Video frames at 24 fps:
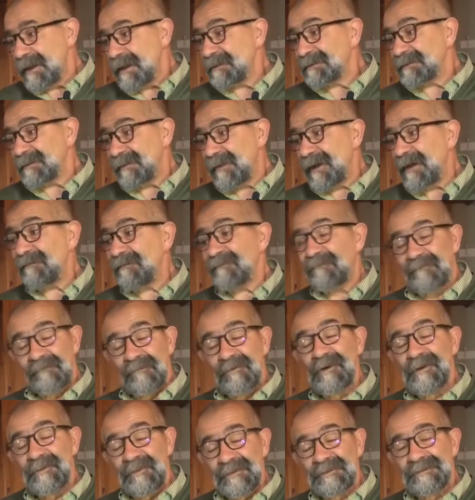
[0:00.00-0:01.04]
is about
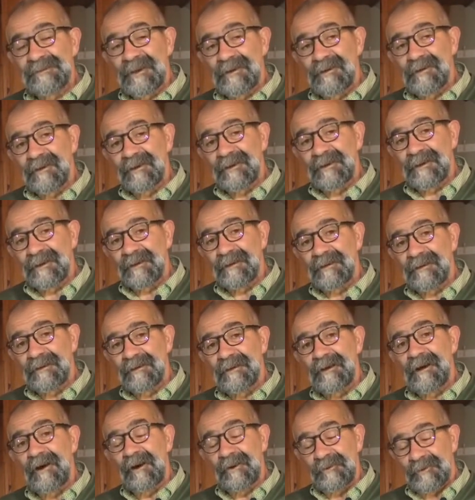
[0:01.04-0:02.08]
40%
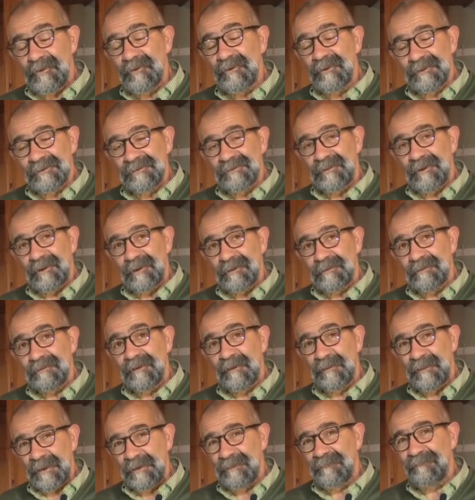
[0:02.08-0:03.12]
on cortisol,
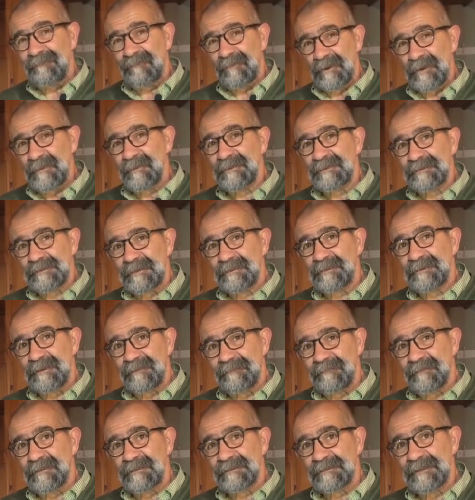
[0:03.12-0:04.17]
about a 40%
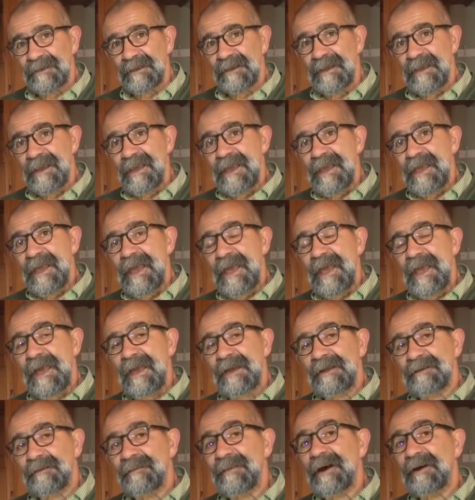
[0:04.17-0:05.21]
difference,
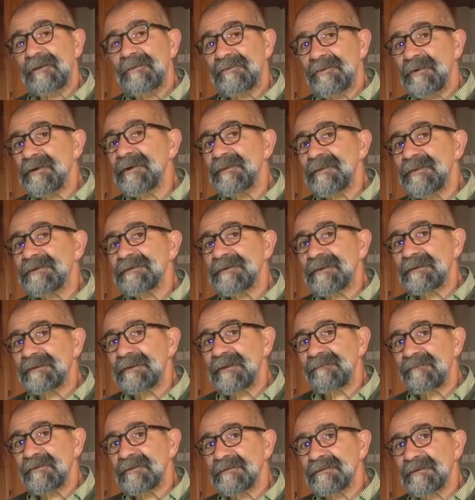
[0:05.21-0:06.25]
and about 30%
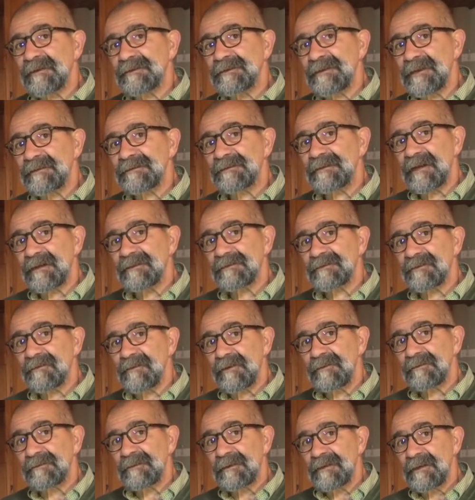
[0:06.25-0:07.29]
difference on
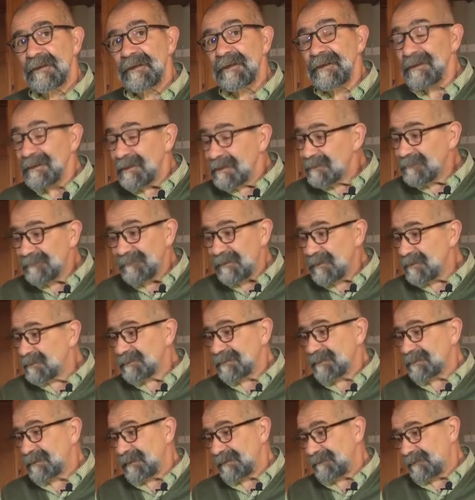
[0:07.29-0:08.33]
testosterone. It's very
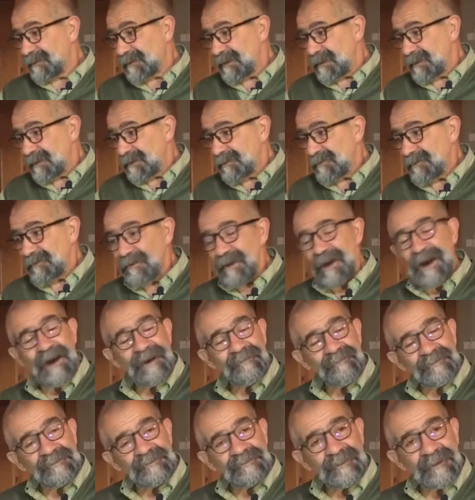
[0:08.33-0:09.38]
significant and
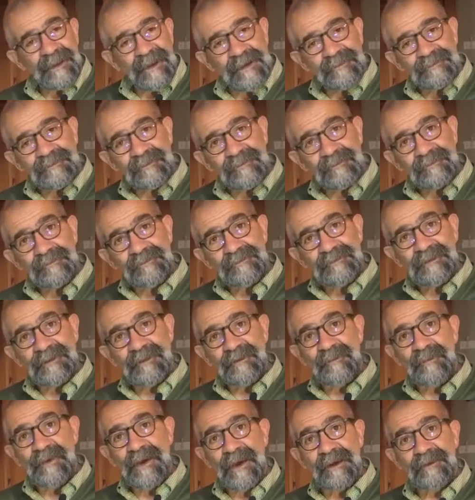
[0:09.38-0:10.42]
obviously has a huge
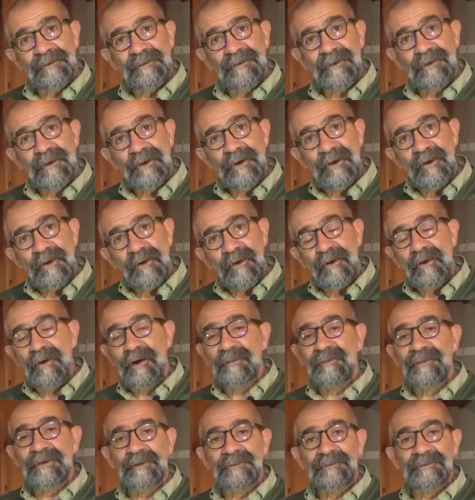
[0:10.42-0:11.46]
impact
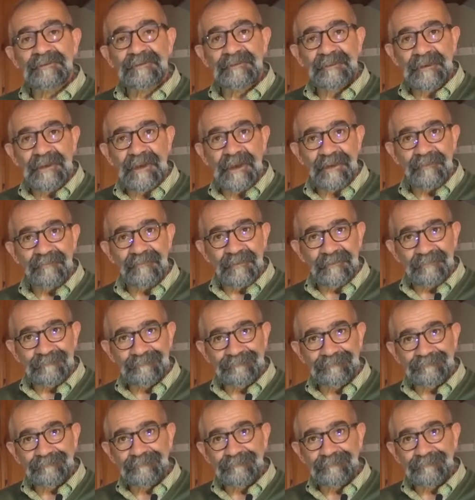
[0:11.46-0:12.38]
on people's behavior.